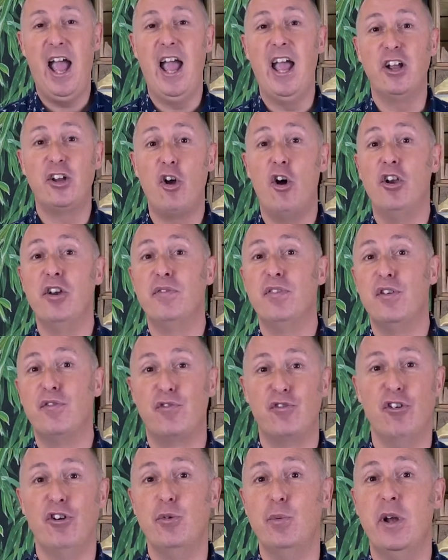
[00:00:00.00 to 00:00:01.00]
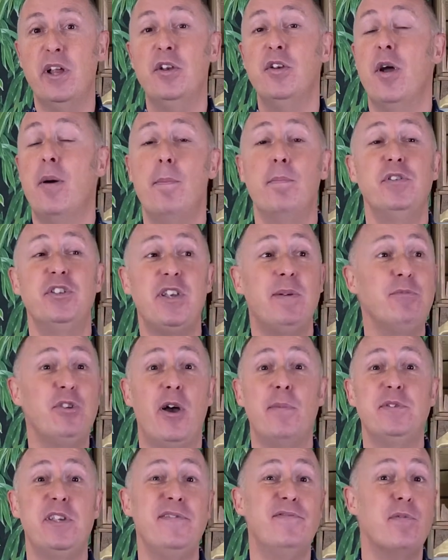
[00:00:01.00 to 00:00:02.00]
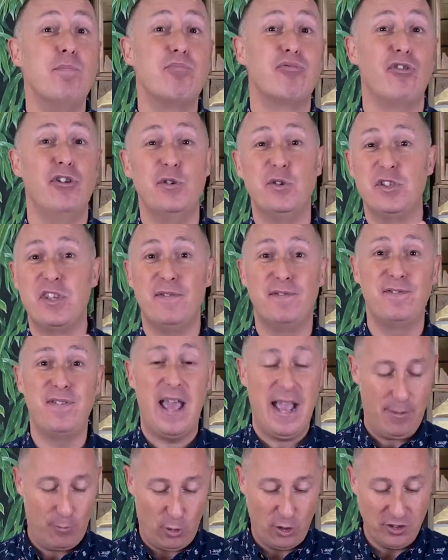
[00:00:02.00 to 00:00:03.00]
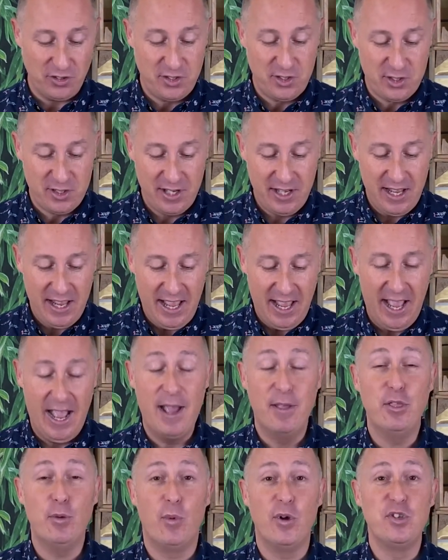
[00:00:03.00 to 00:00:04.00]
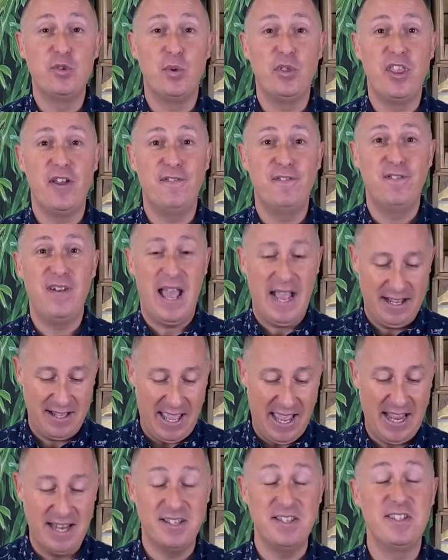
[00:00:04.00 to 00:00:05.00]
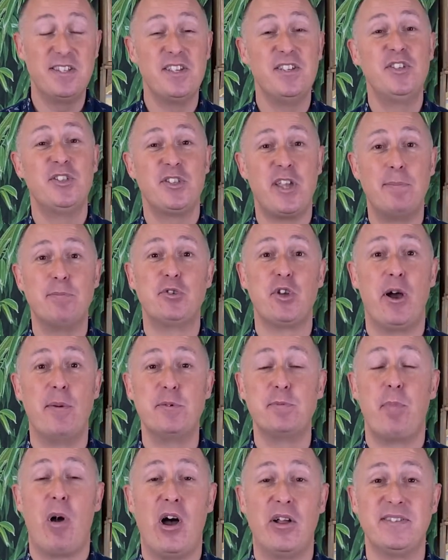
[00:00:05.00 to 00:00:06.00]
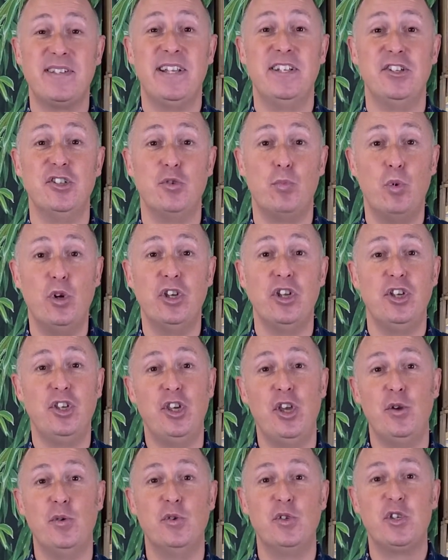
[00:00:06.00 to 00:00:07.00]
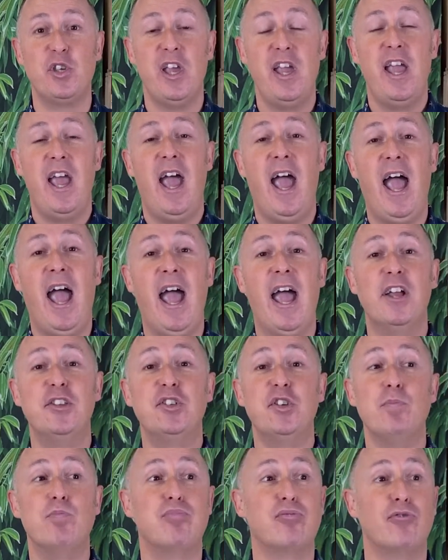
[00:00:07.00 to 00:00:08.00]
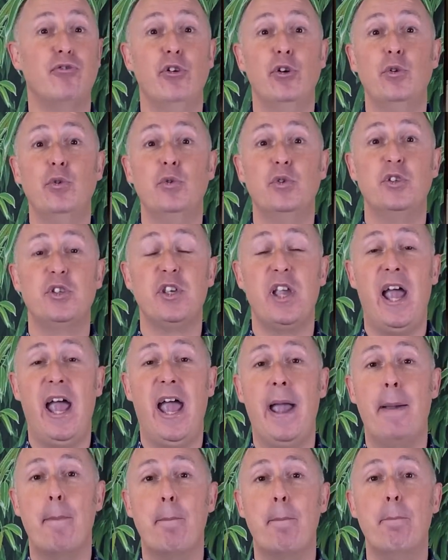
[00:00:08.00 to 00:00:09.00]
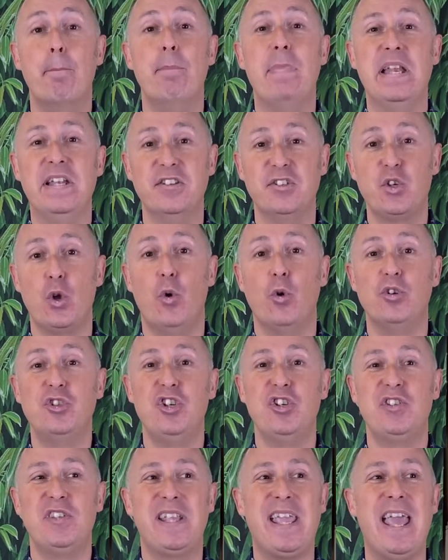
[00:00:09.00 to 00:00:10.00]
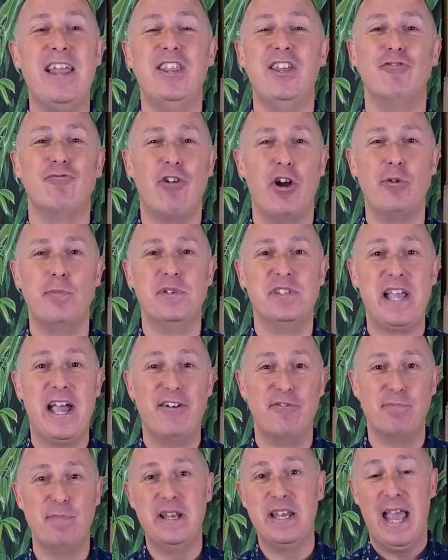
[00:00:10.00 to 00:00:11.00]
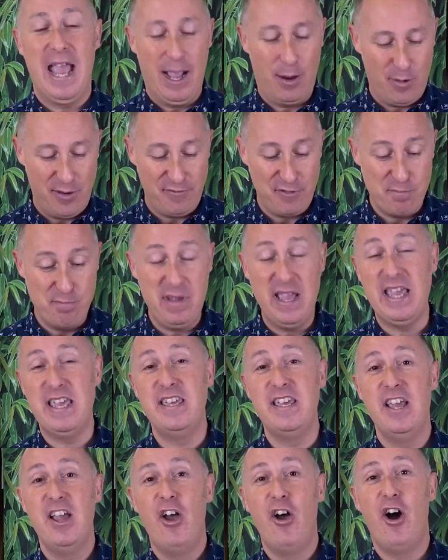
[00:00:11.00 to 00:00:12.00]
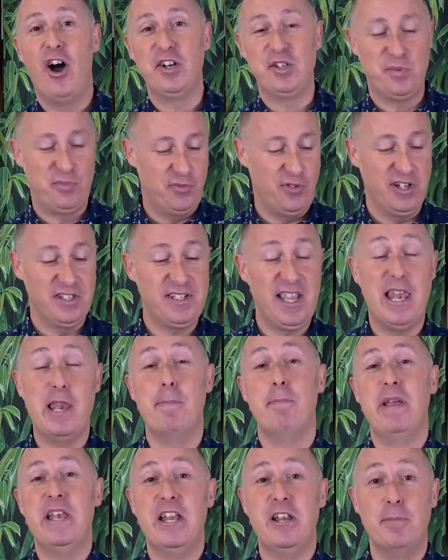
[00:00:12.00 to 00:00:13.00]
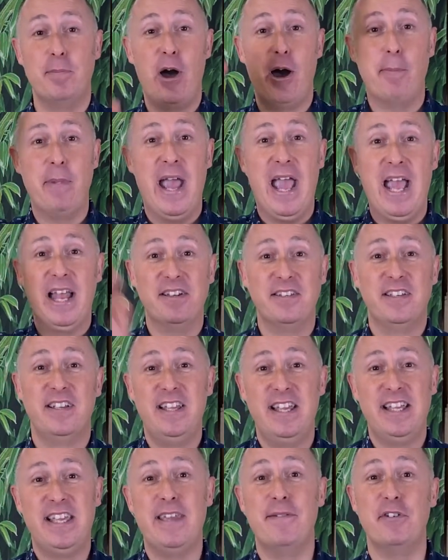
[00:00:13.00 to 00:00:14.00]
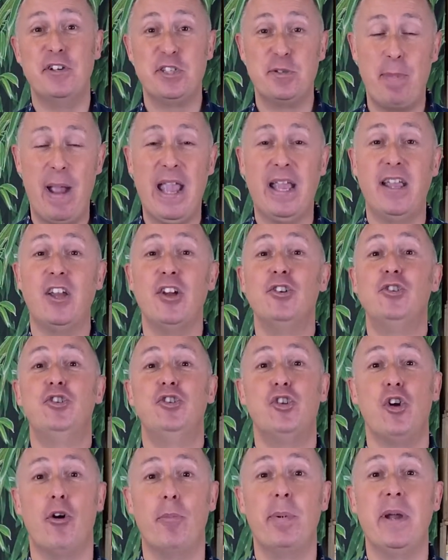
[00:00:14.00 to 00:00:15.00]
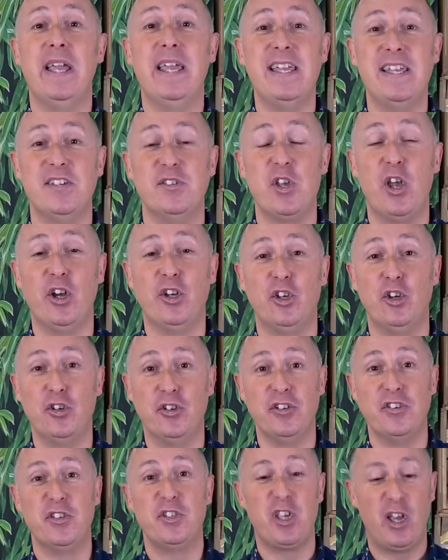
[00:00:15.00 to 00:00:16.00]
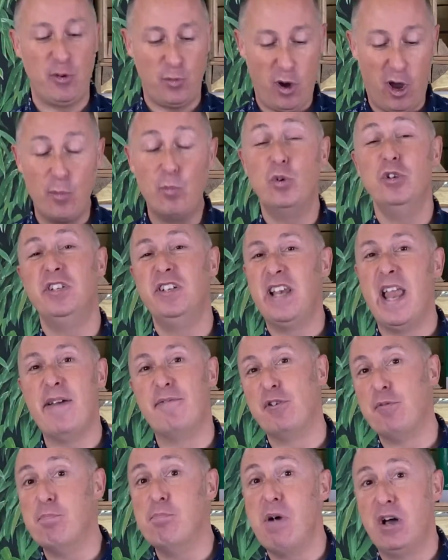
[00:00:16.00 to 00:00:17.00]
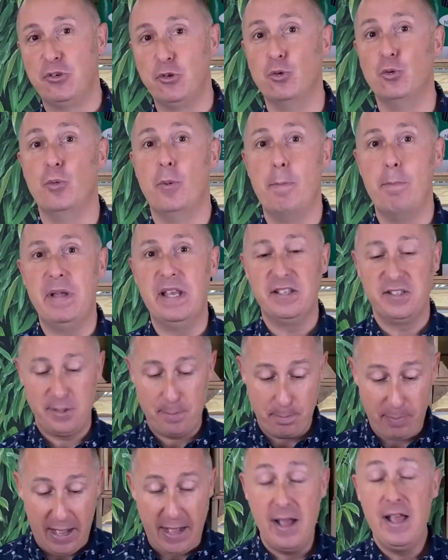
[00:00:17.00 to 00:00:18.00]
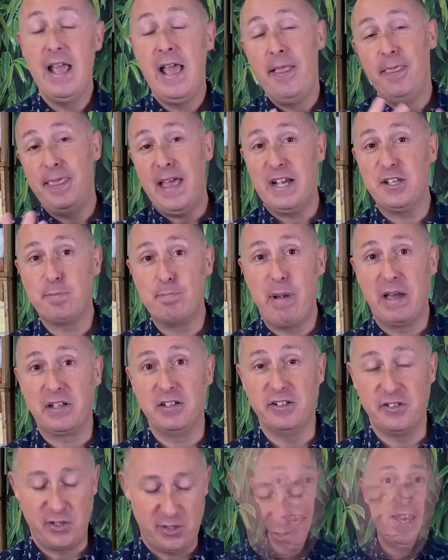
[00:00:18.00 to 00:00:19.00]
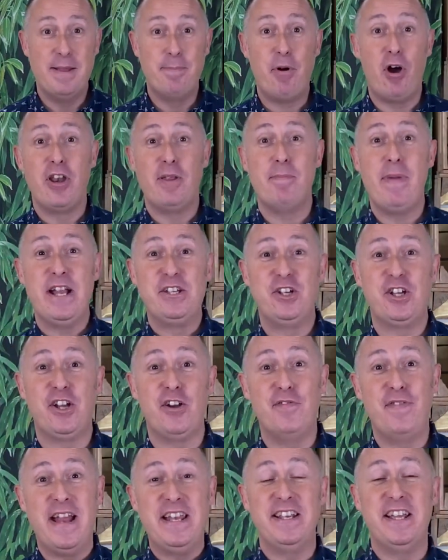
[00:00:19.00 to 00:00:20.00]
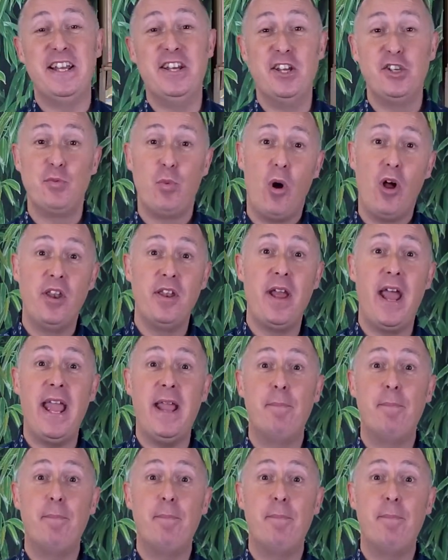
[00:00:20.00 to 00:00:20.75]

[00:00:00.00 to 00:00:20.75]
kind of the fruit and sometimes even bruise. The flat ones, the ones with the flat ends, sometimes bartenders would use to bruise mint or just to get the aromas out of mint. However, me, I just prefer to get the mint in the palm of my hand, give it a spank. Job is a good one. So I wouldn't never muddle mint. But that's muddlers. Now, by the magic of editing, there's one